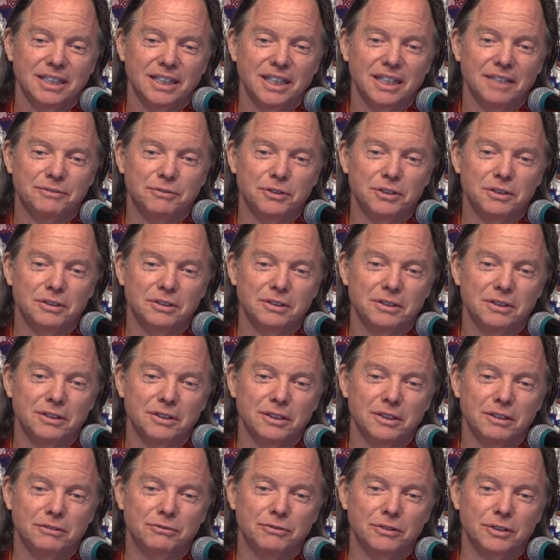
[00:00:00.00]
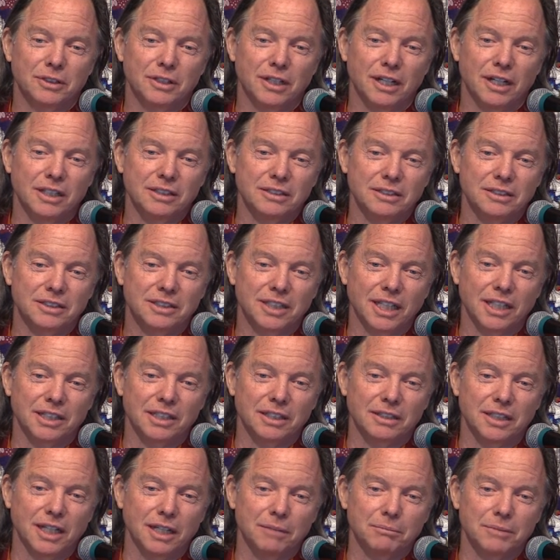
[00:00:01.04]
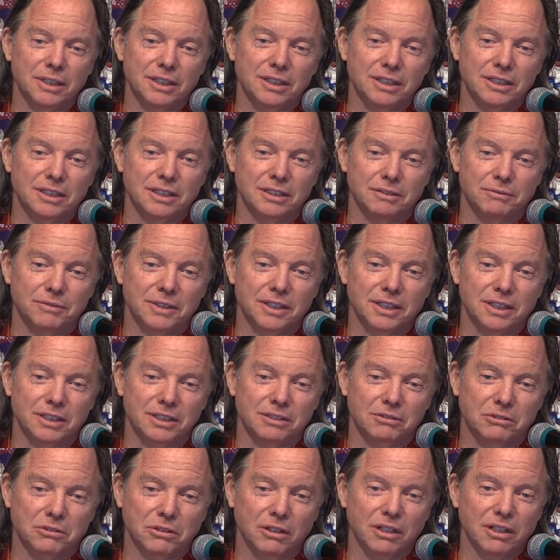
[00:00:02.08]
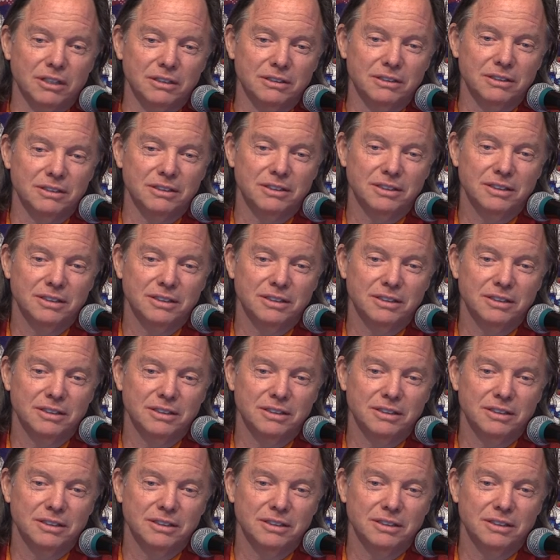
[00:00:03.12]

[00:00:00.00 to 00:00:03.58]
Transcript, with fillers: If, you, if your understanding of emptiness is very strong,